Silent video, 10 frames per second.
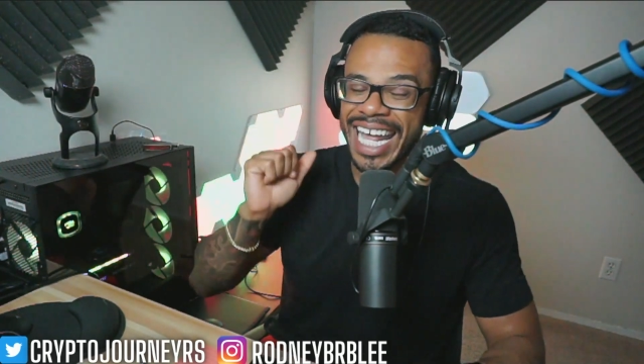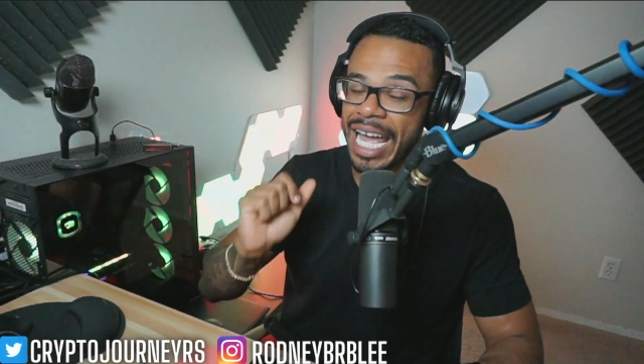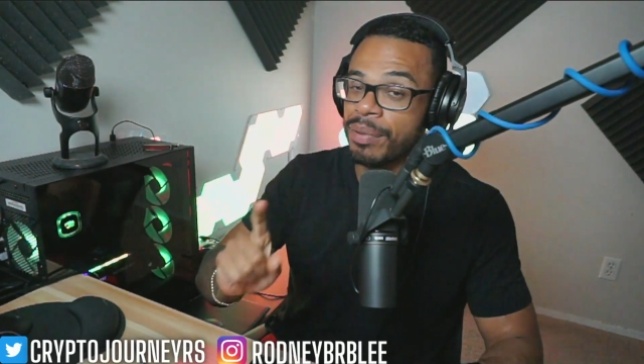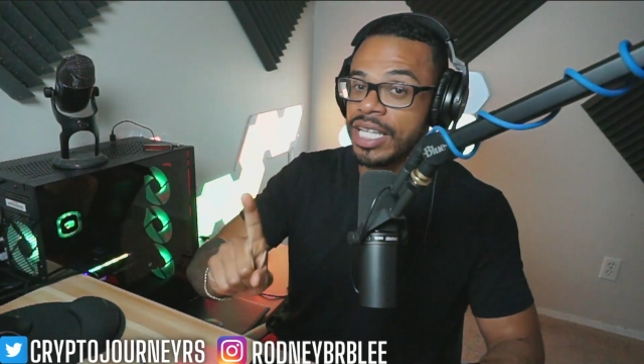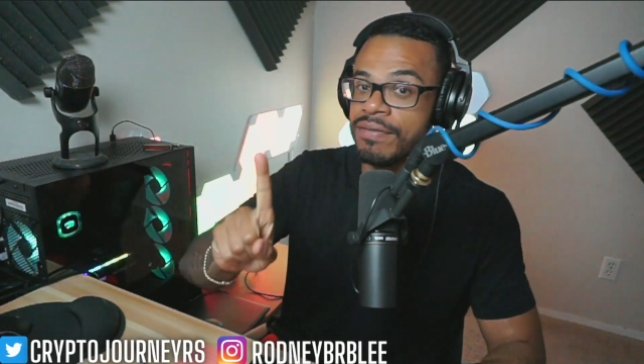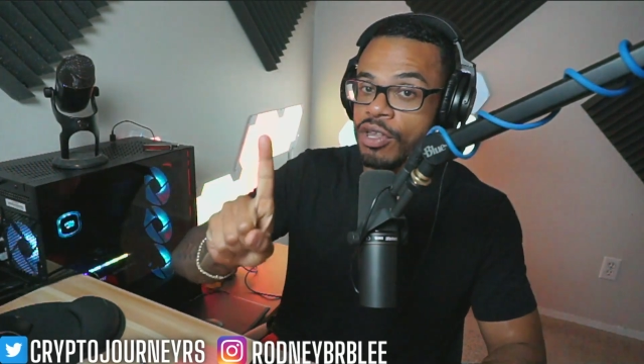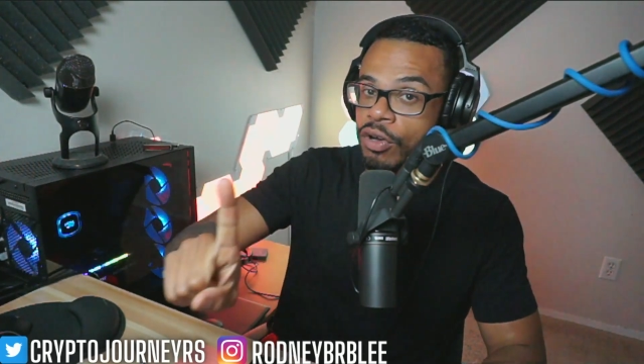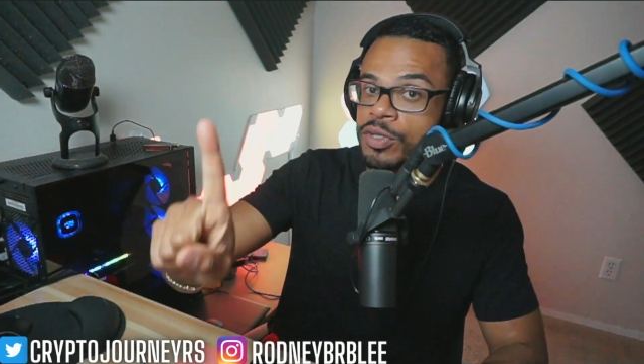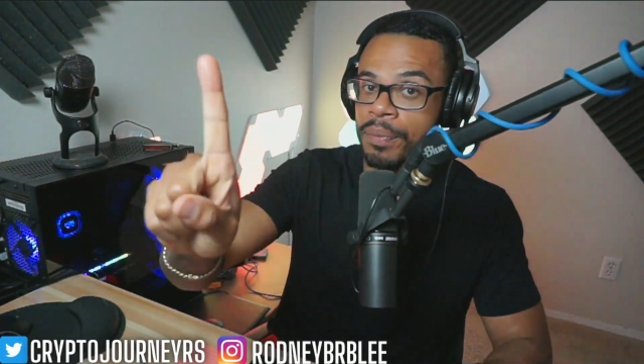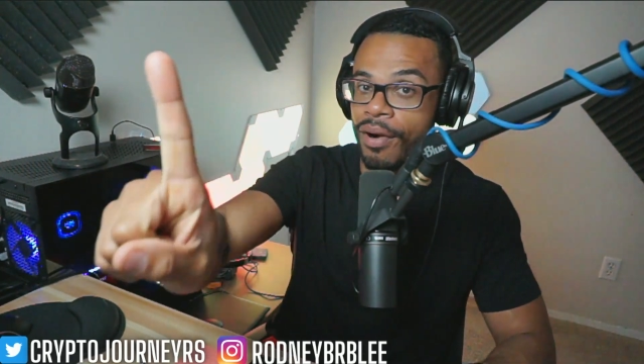and I believe
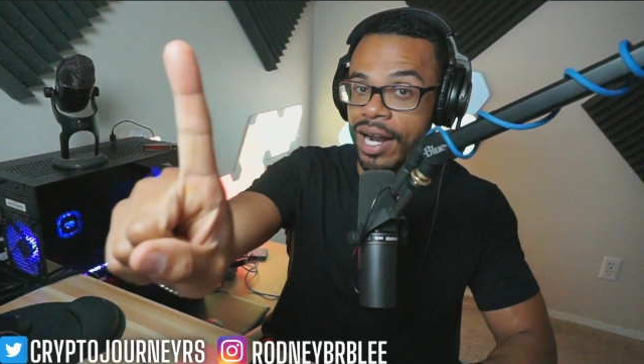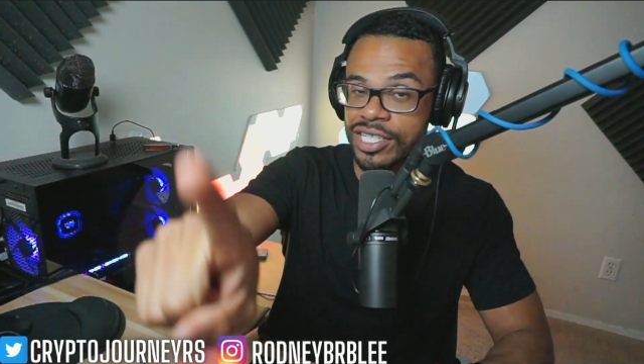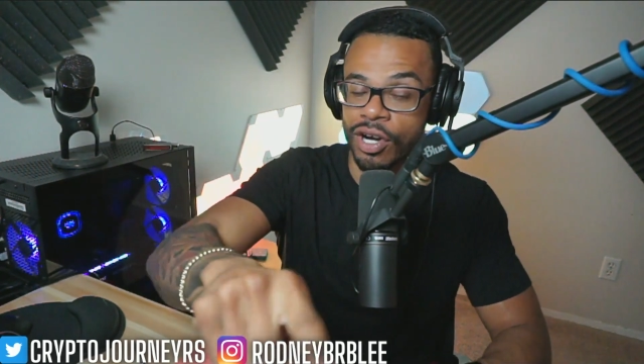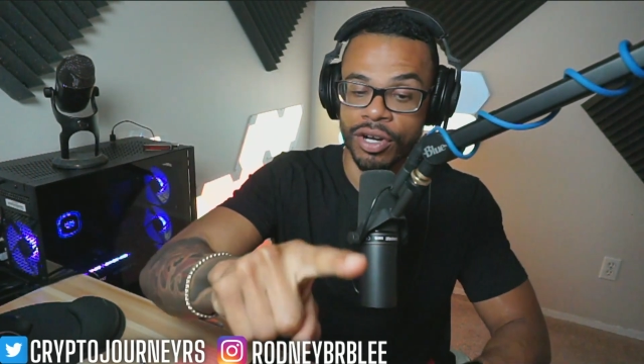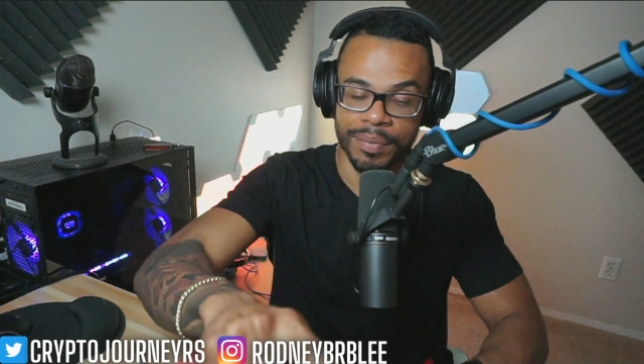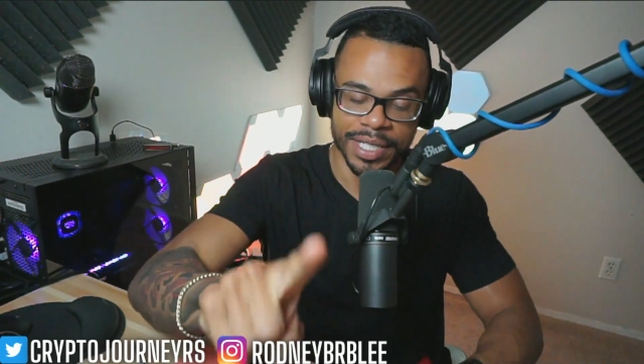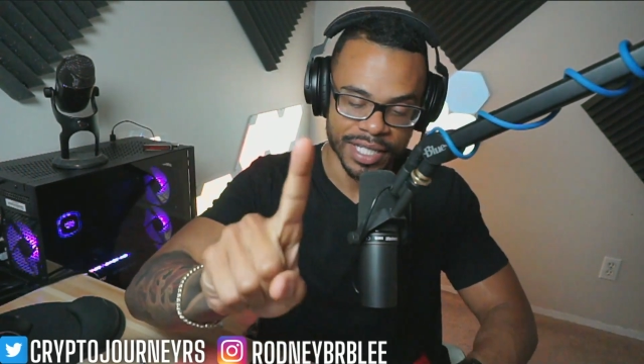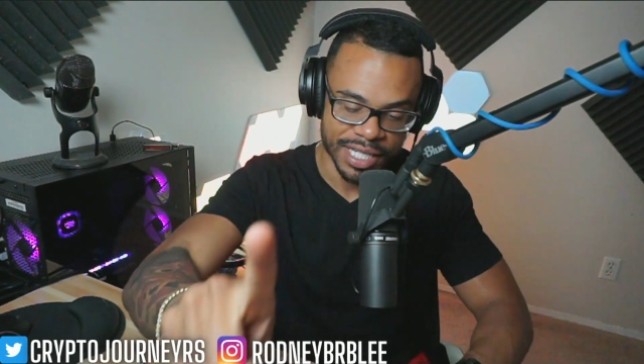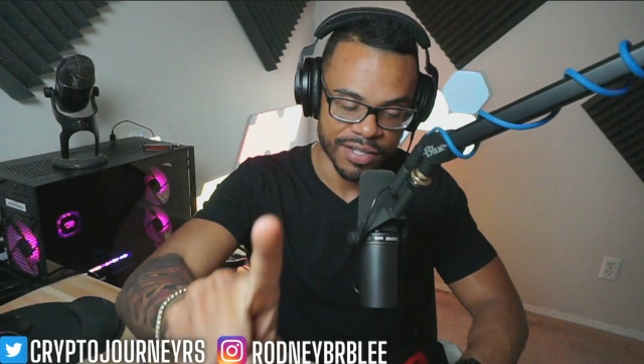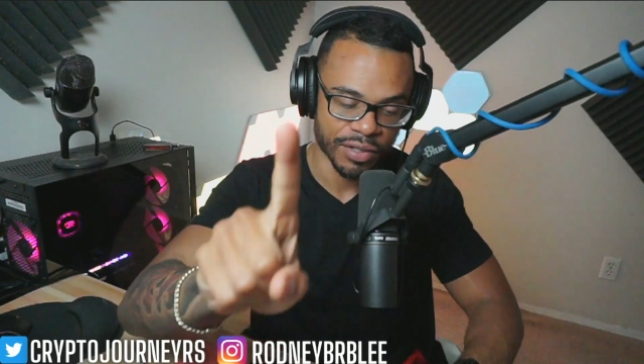those products are going to be
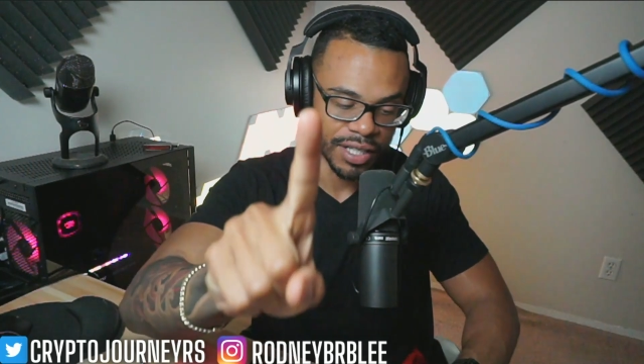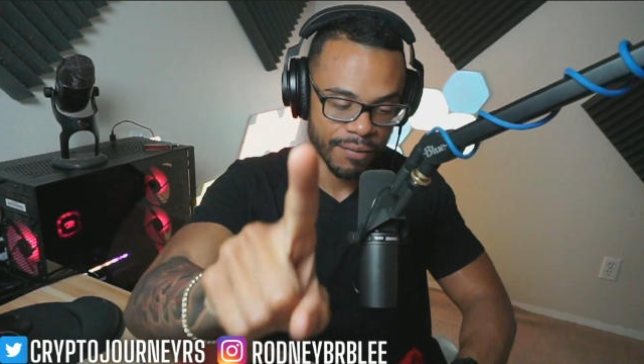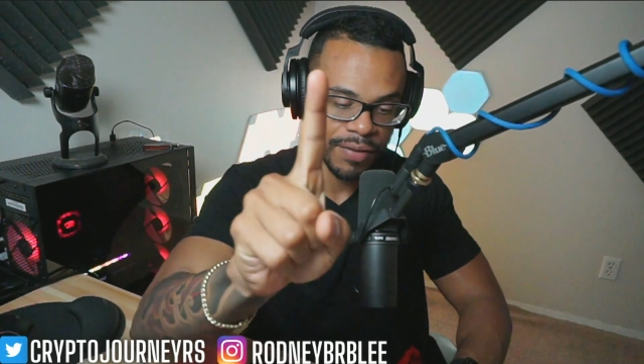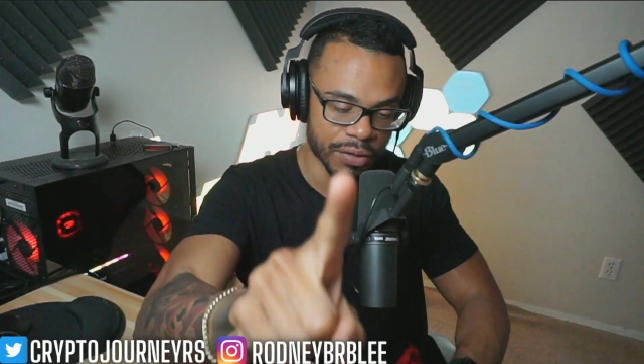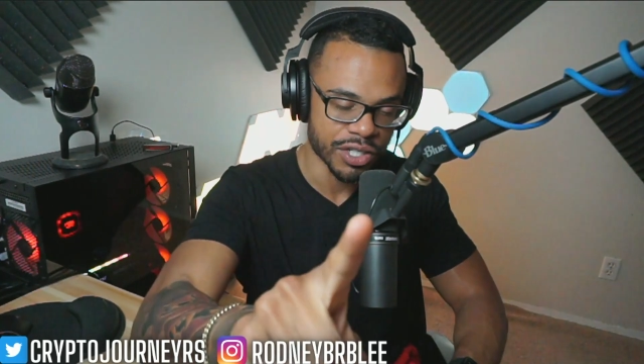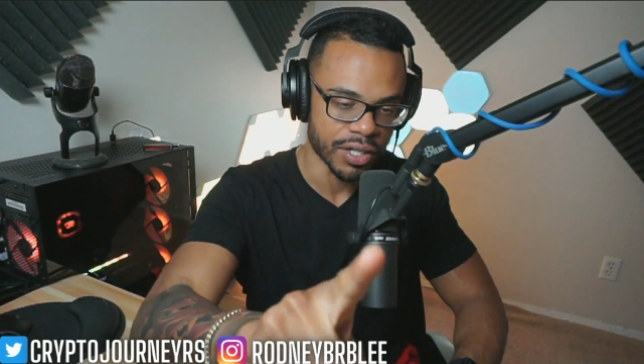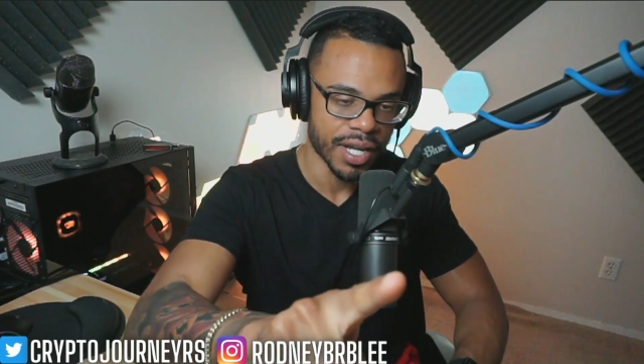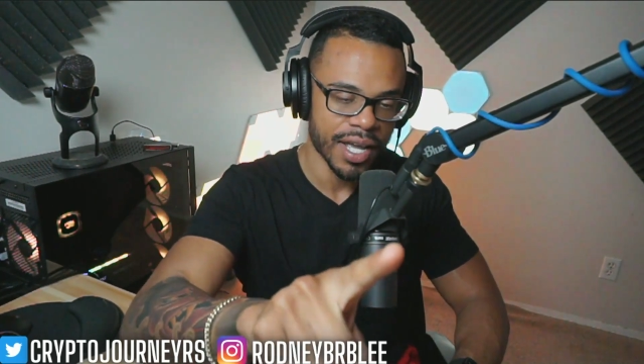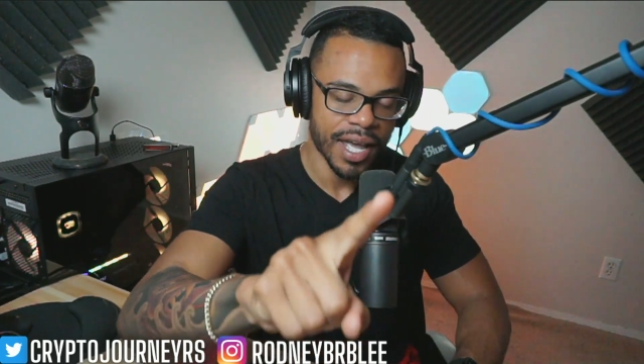successful in the future.